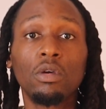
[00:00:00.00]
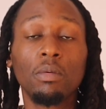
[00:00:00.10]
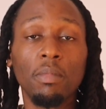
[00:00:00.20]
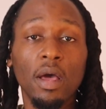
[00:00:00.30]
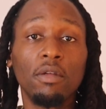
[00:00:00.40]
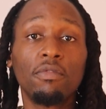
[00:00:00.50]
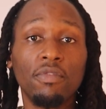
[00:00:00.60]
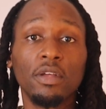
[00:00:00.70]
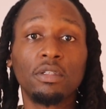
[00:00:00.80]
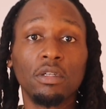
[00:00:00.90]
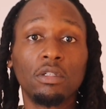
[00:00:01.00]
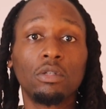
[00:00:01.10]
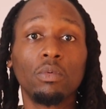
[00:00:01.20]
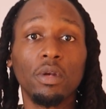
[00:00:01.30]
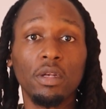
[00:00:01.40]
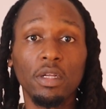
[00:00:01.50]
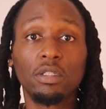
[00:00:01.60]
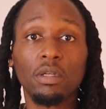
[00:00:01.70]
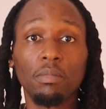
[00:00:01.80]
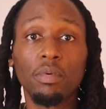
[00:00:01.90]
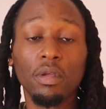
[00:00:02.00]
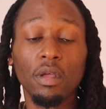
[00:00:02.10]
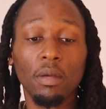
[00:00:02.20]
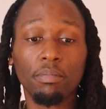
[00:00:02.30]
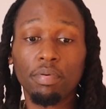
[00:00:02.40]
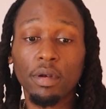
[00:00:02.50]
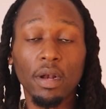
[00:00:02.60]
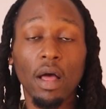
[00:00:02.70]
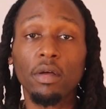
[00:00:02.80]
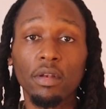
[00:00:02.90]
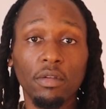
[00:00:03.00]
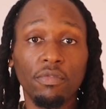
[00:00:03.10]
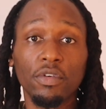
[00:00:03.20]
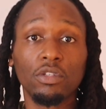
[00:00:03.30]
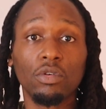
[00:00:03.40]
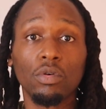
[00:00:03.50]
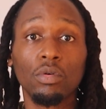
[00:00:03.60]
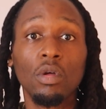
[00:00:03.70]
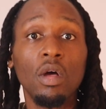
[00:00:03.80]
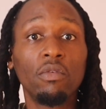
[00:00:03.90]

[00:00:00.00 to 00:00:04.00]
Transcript: you could manifest it to what it needs to be and put it out in the physical